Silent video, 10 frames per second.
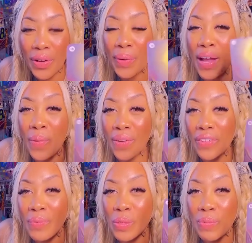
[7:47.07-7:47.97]
Okay, whoever
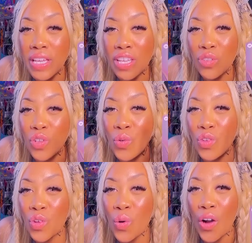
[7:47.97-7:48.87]
I'm speaking to,
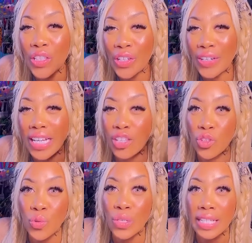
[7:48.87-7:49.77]
you are learning
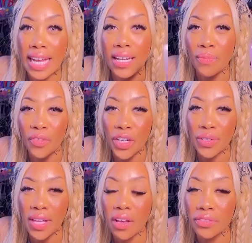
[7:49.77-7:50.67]
to stand up for
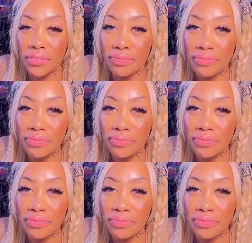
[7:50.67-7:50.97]
yourself.